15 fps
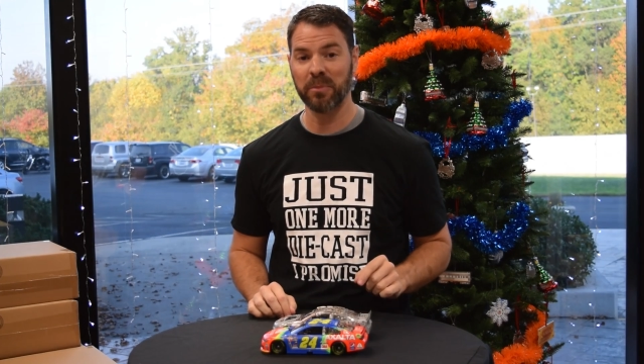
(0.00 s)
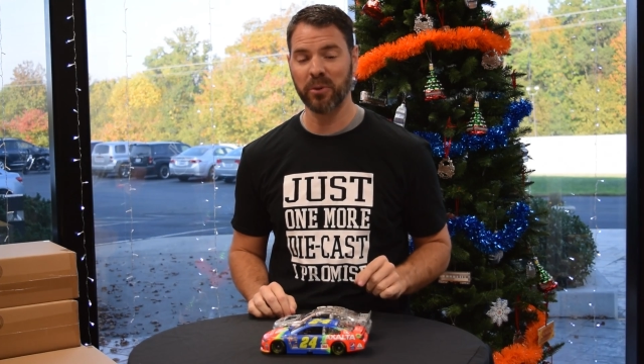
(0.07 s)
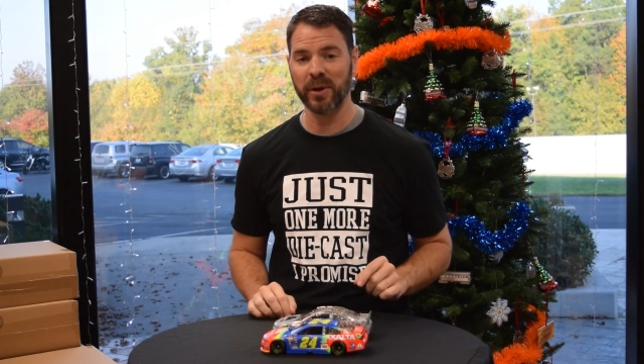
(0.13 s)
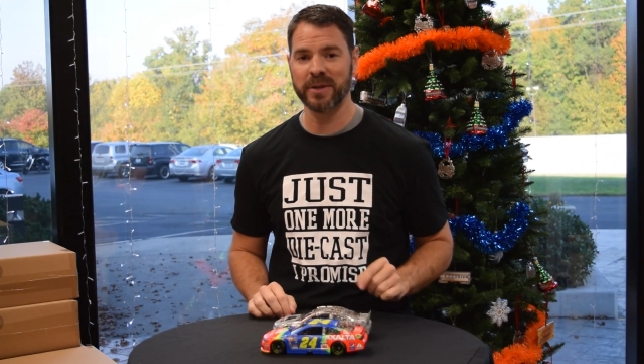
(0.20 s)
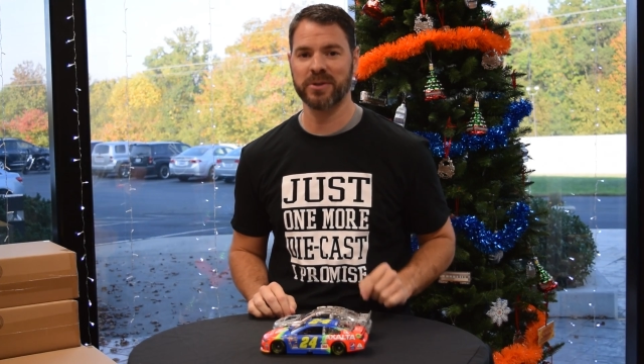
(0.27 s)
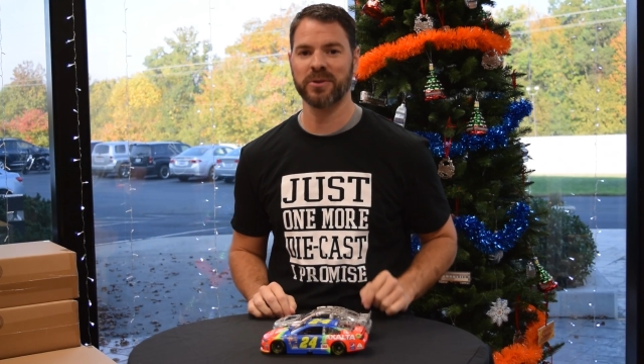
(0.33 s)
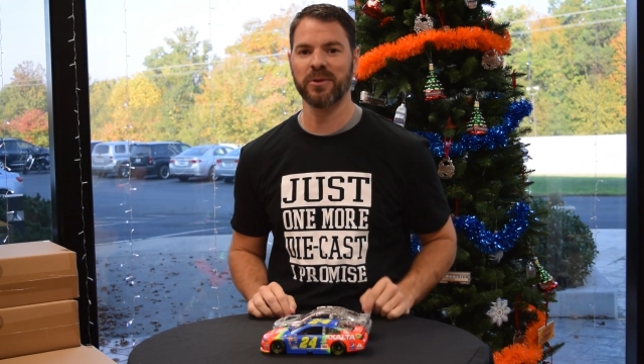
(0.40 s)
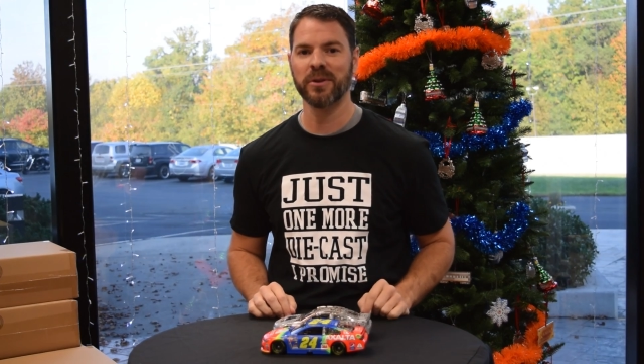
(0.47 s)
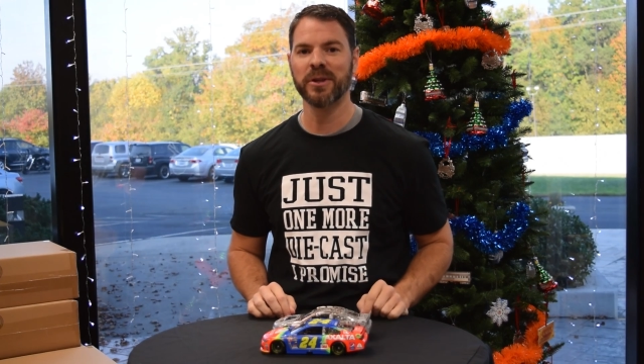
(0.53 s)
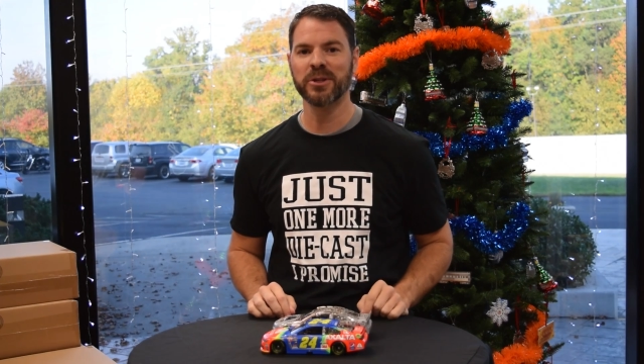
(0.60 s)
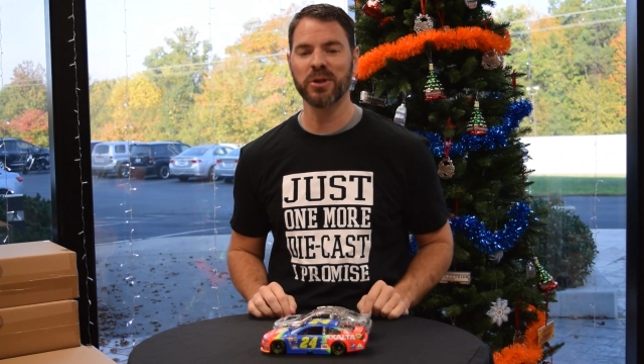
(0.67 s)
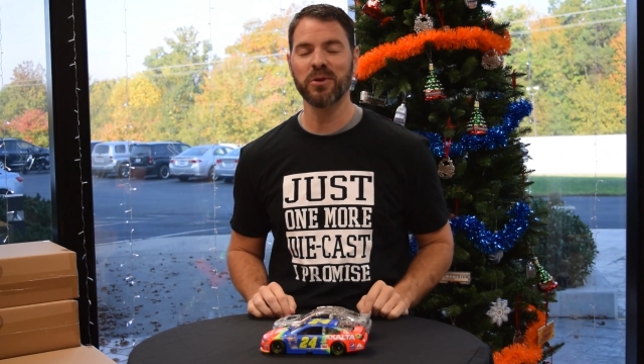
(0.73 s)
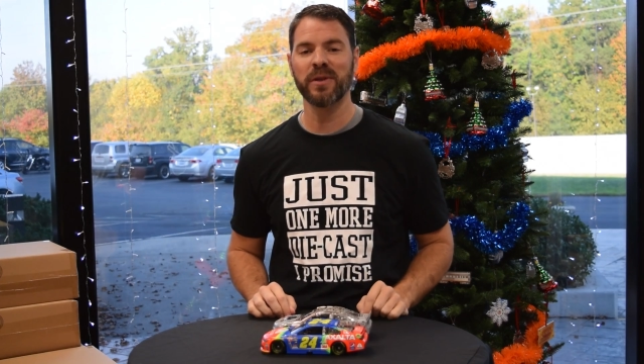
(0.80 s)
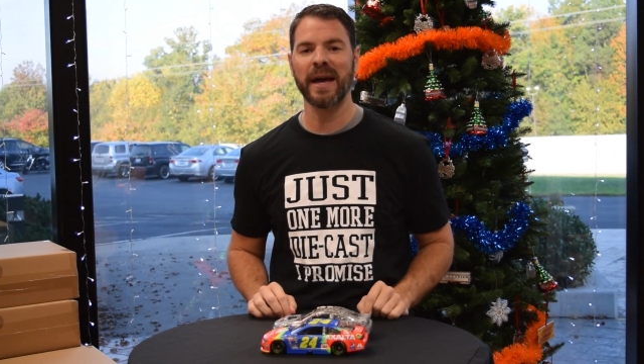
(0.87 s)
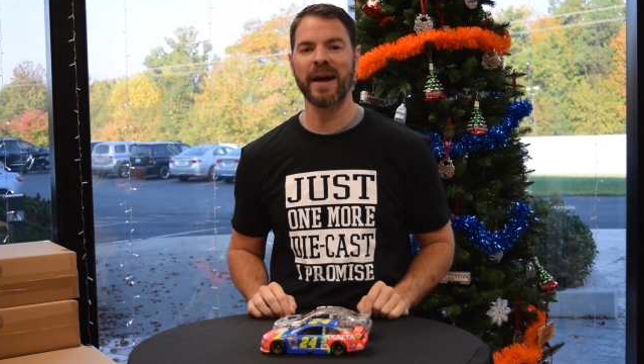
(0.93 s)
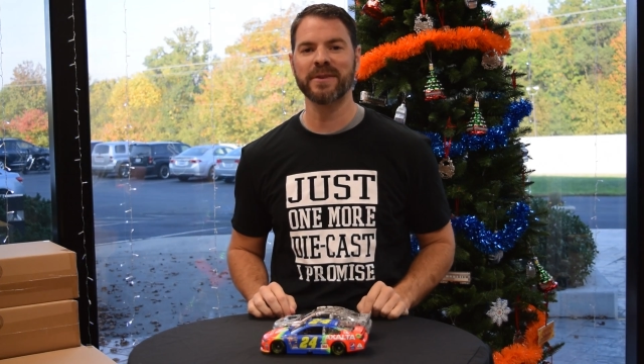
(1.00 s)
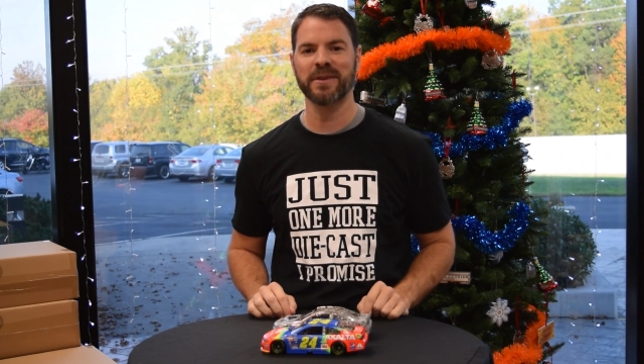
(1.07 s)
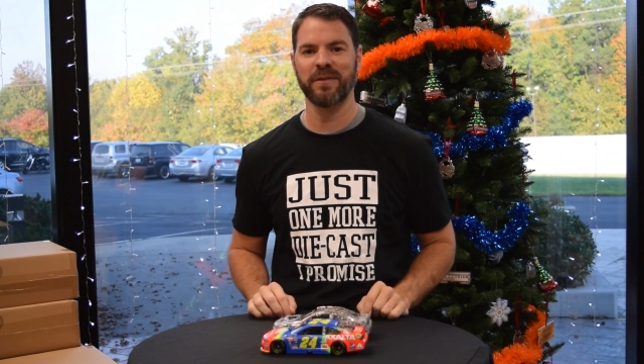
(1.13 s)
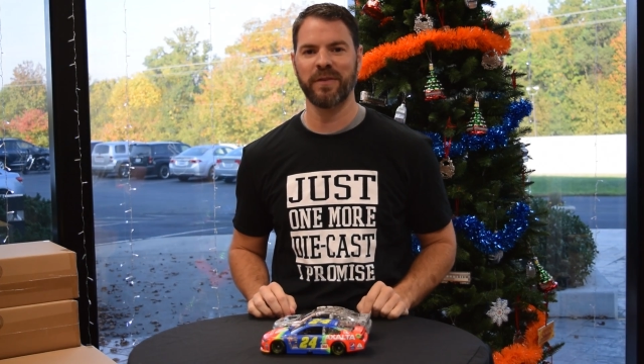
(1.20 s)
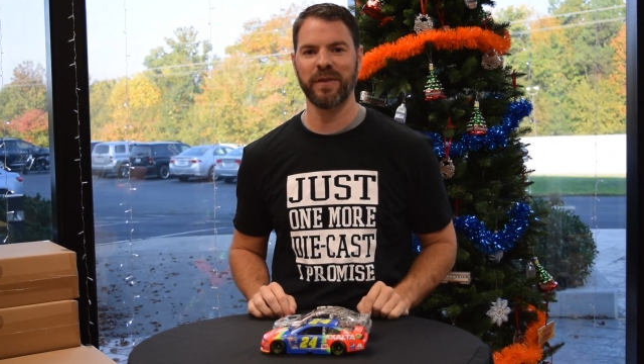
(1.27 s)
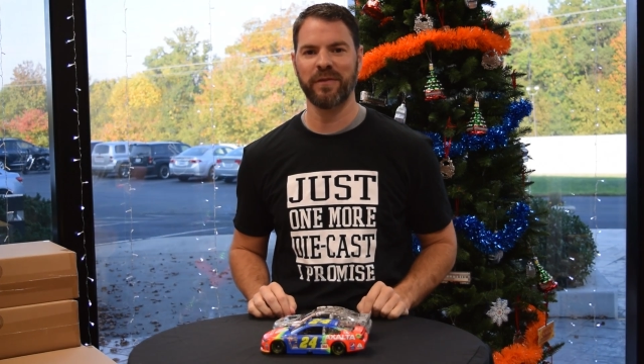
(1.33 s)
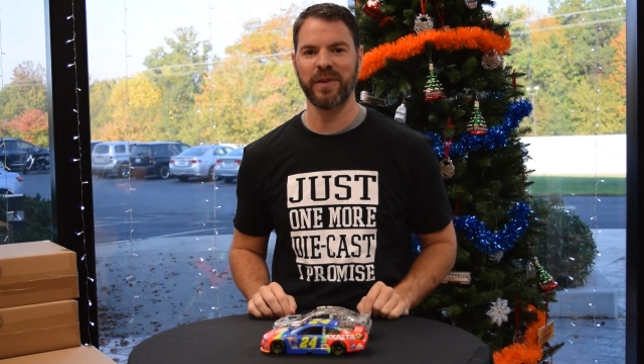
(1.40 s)
Bristol
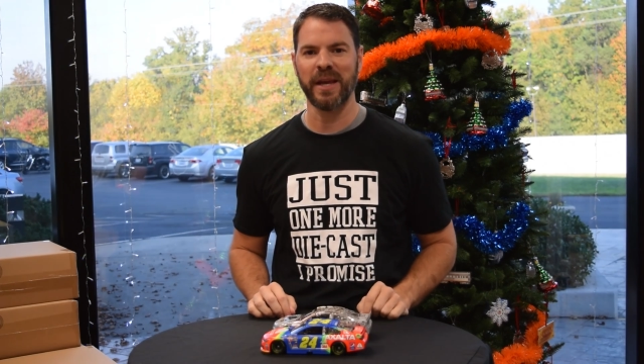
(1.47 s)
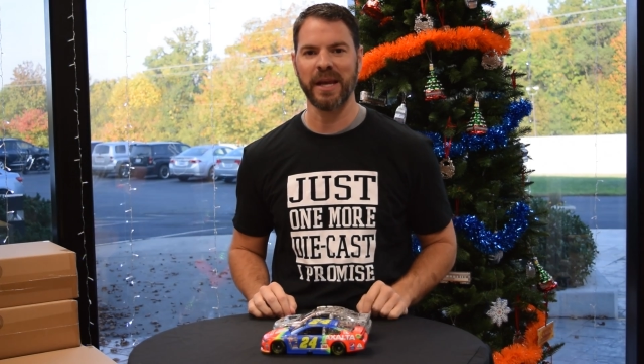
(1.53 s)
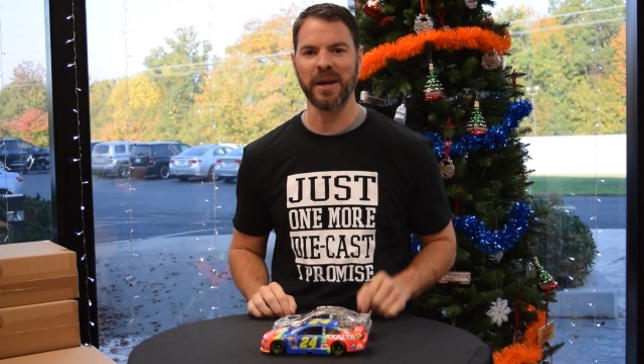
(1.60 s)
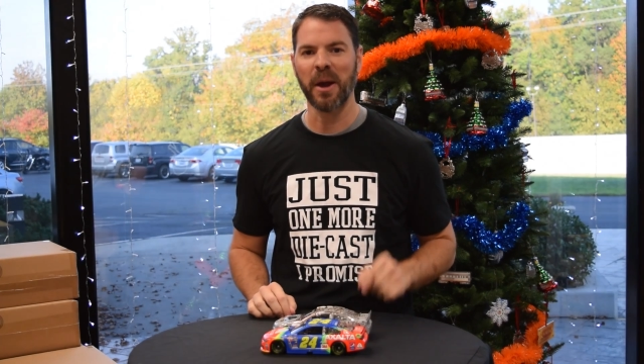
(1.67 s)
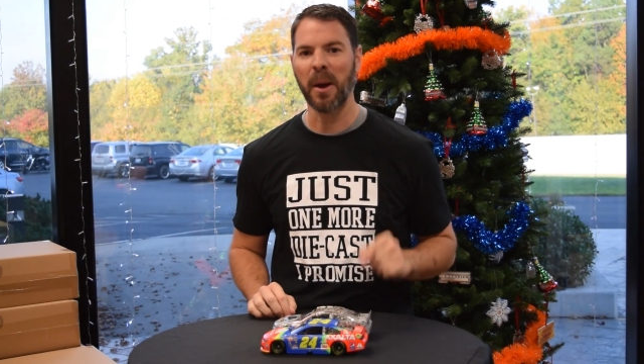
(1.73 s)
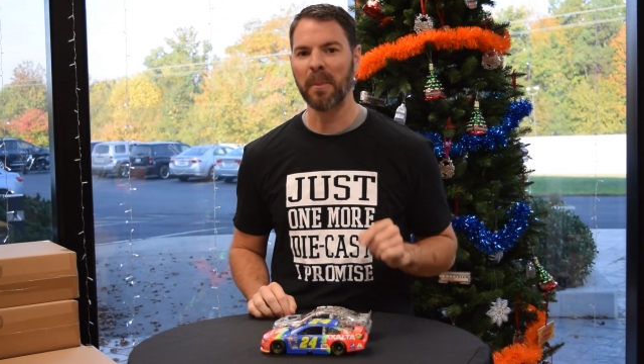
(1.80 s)
2015